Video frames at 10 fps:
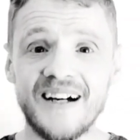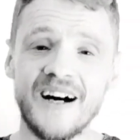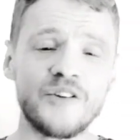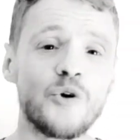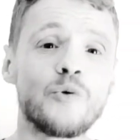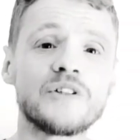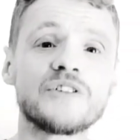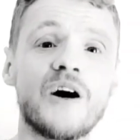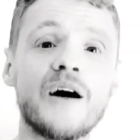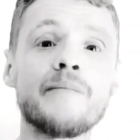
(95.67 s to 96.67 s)
And all the
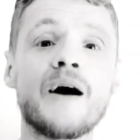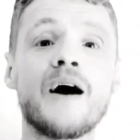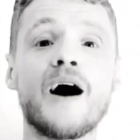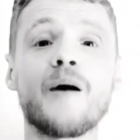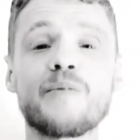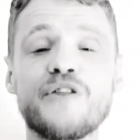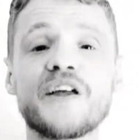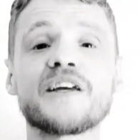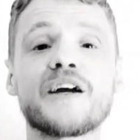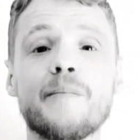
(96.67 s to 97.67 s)
time, I'm
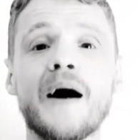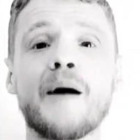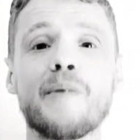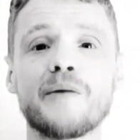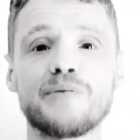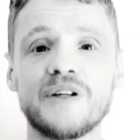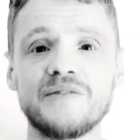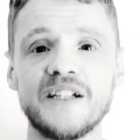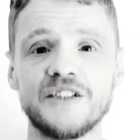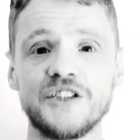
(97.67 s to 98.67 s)
thinking about my
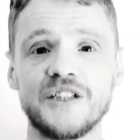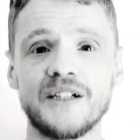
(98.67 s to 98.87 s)
privilege.